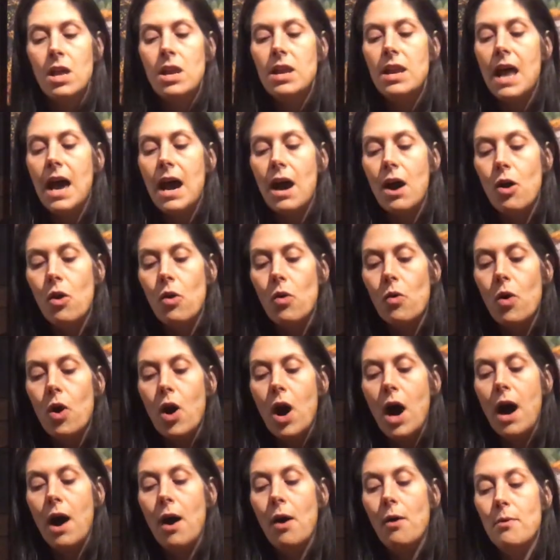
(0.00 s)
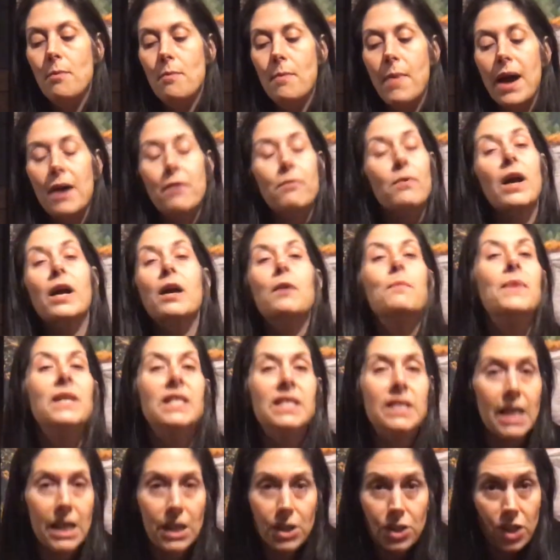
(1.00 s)
Now, my
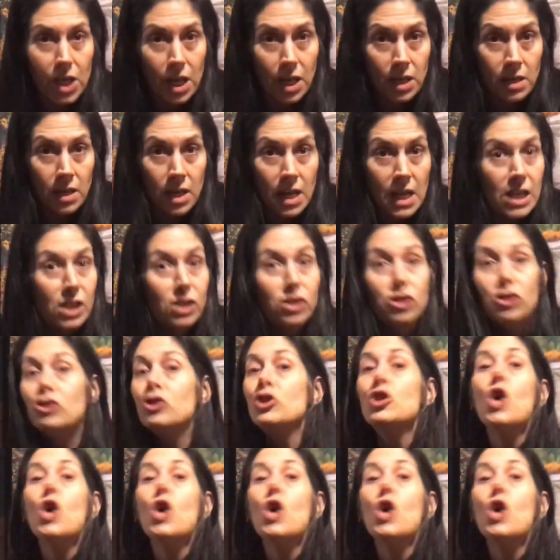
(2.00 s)
recommendation is